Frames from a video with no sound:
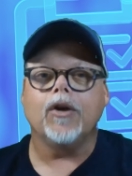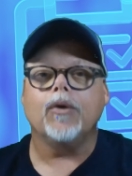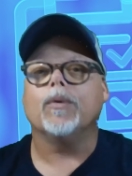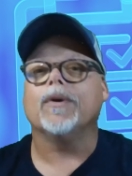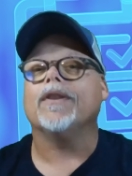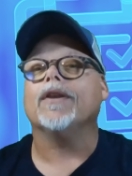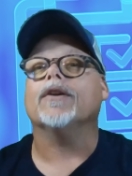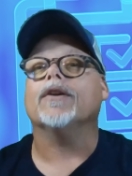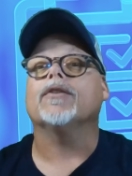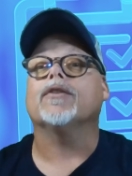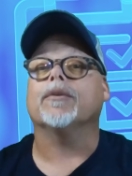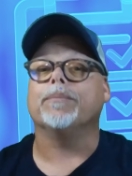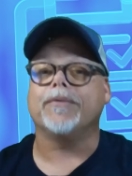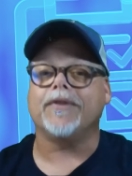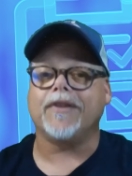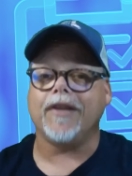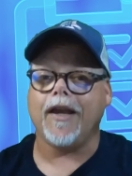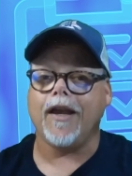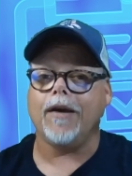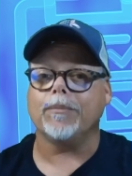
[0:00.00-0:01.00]
with our
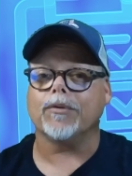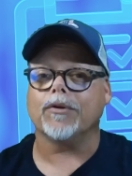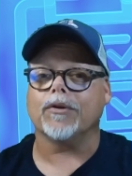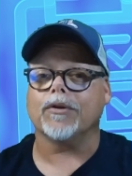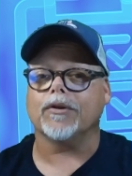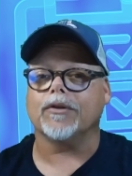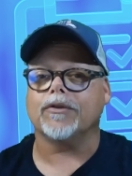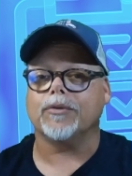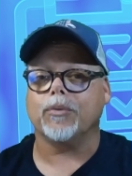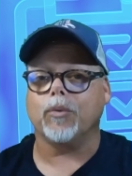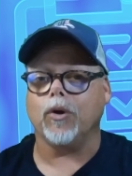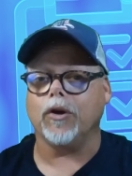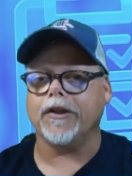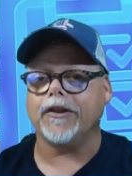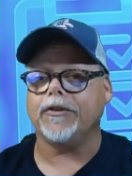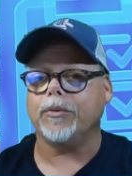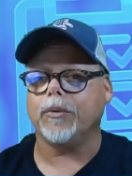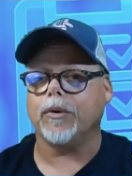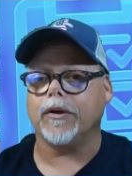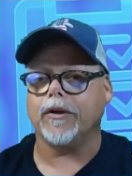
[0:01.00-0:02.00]
September
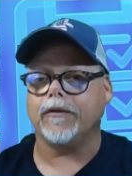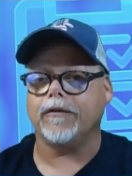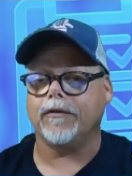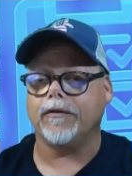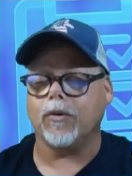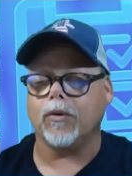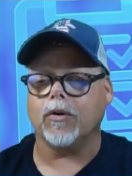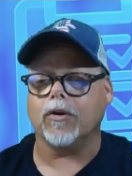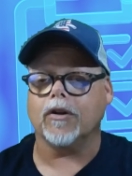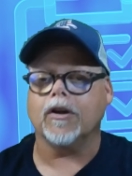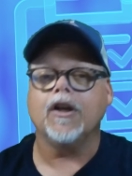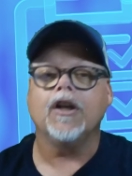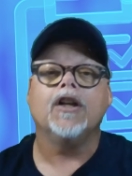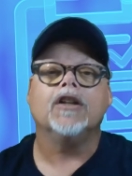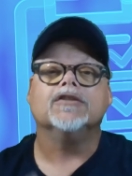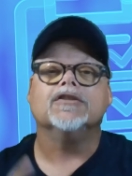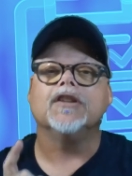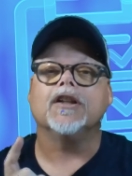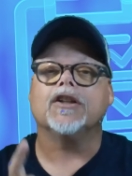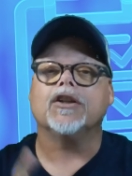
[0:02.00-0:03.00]
2024
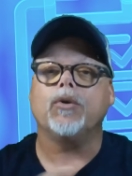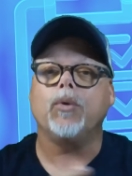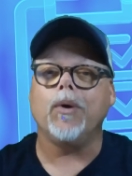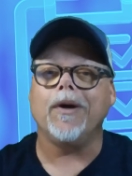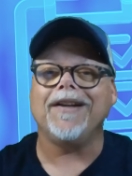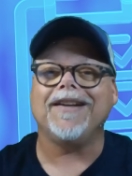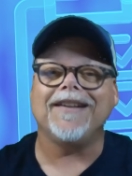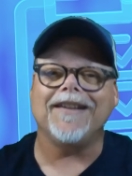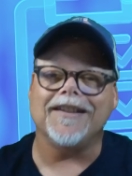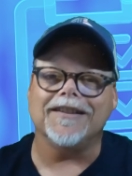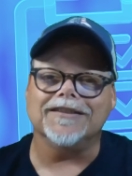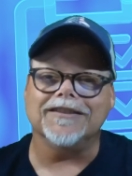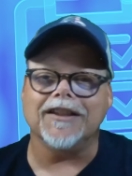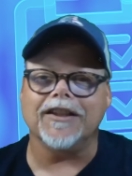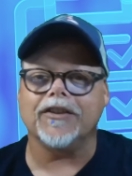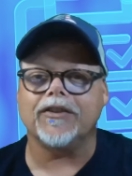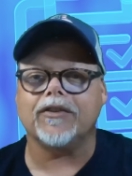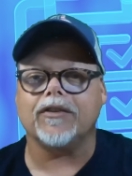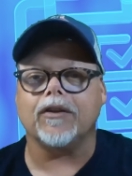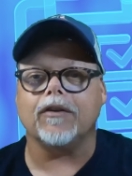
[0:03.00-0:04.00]
liquidity
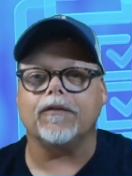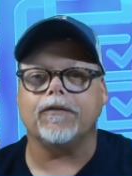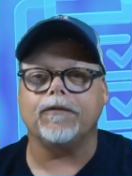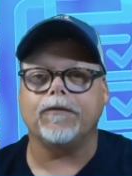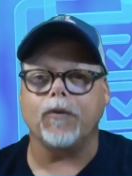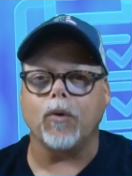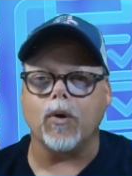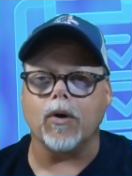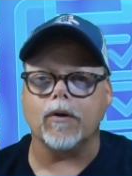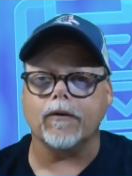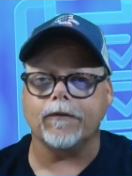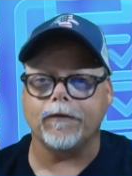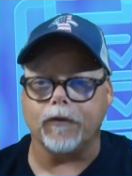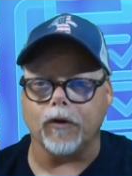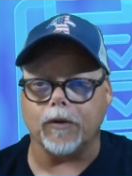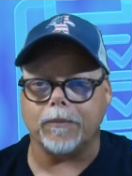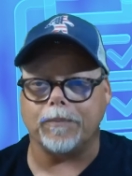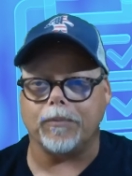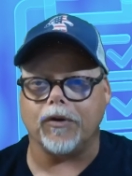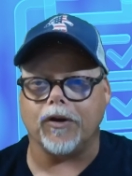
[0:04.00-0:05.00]
list for
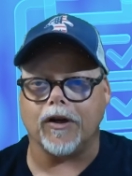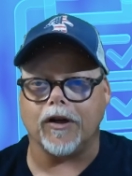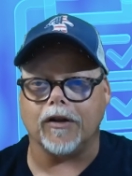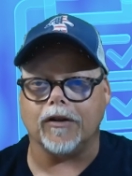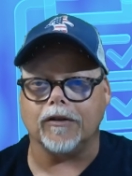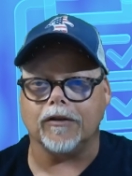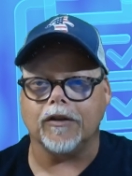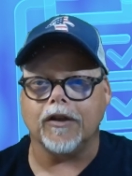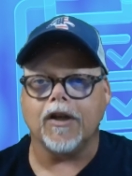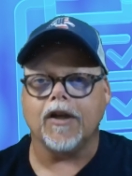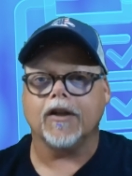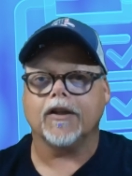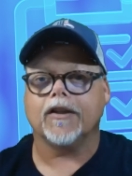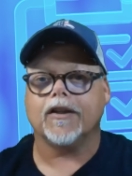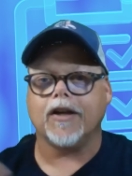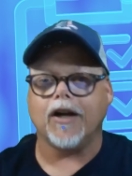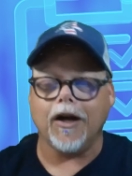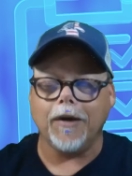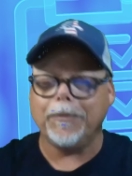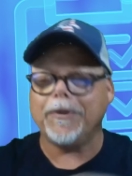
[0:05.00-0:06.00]
football.
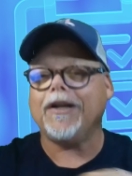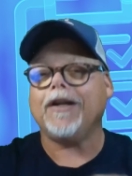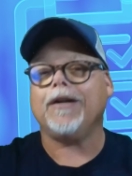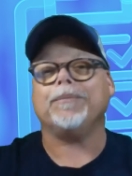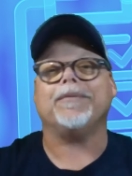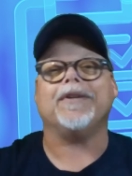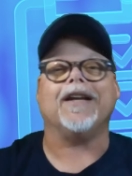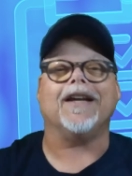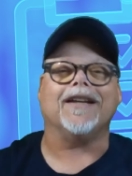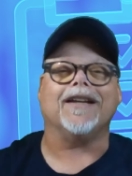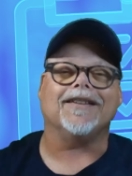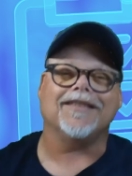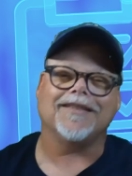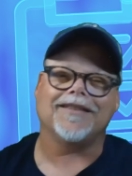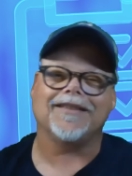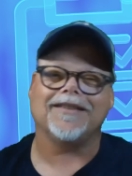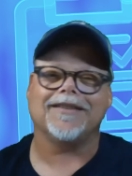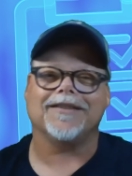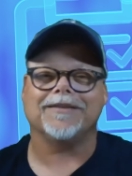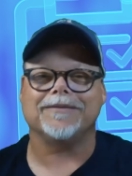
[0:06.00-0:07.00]
Coming up
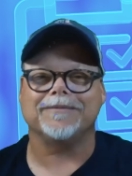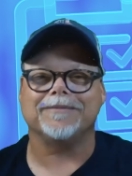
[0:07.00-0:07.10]
next.